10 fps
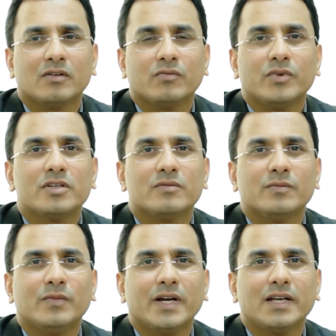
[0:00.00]
which
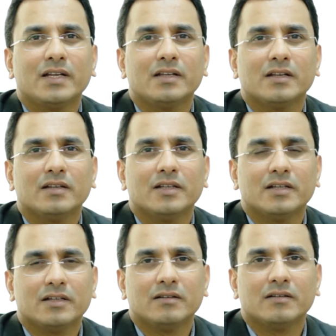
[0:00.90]
by
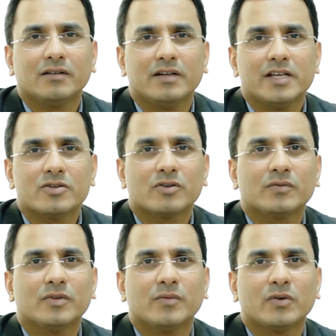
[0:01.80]
the nature
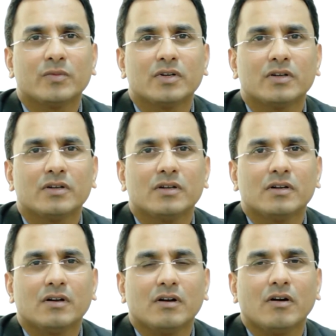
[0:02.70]
of the murmur
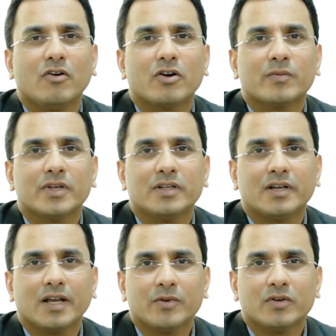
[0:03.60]
or by the
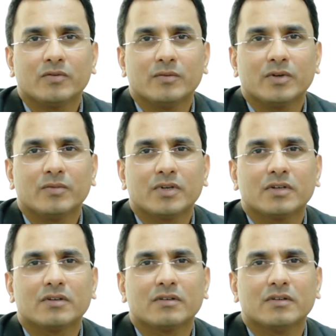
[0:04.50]
timing of the murmur,
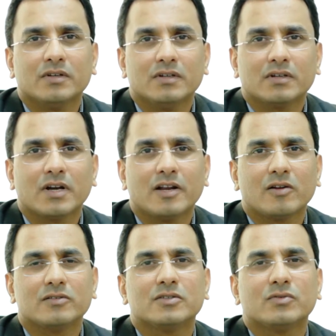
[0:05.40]
the
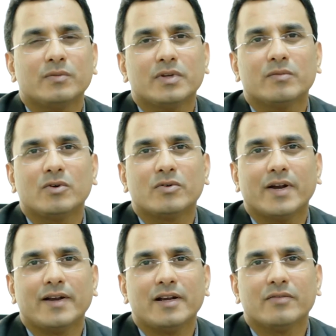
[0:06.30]
cardiologist will be able to
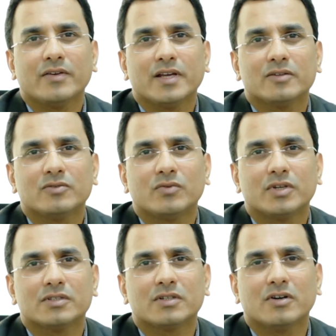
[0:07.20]
identify as to what
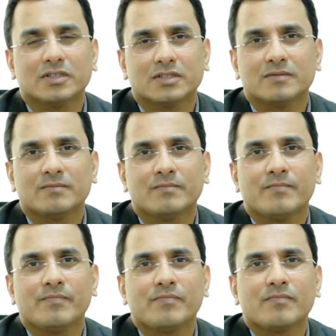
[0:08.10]
is the cause.
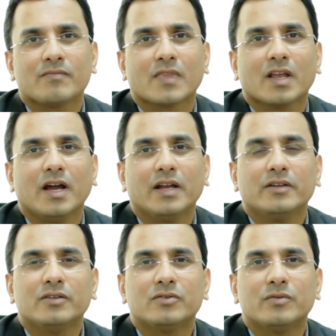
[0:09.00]
And
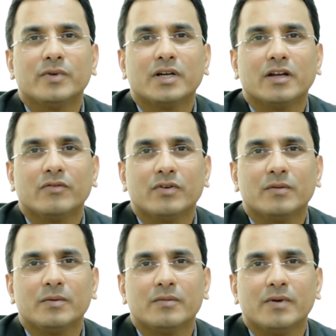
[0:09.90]
this could be
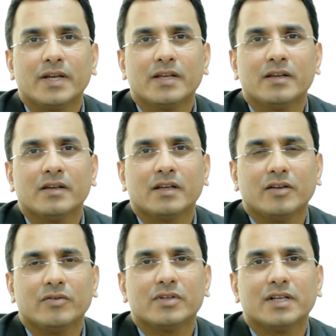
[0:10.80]
confirmed by
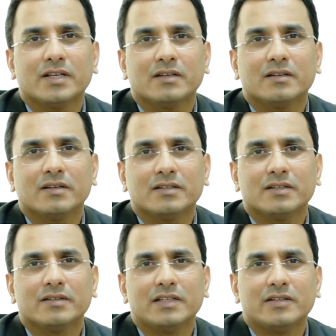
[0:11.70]
investigations such
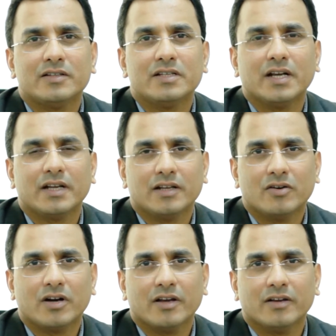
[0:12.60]
as E C G and
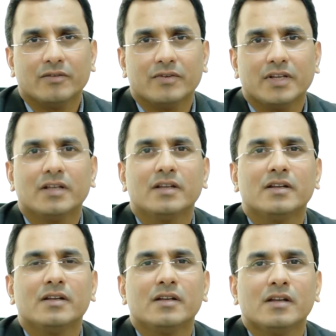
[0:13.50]
echocardiography.
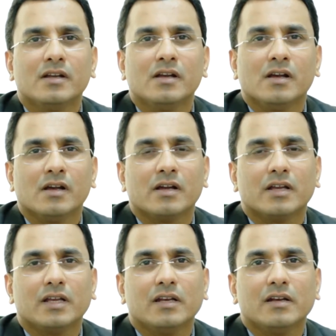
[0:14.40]

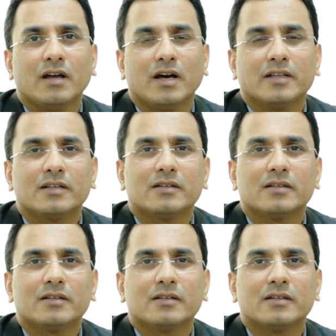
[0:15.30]
In other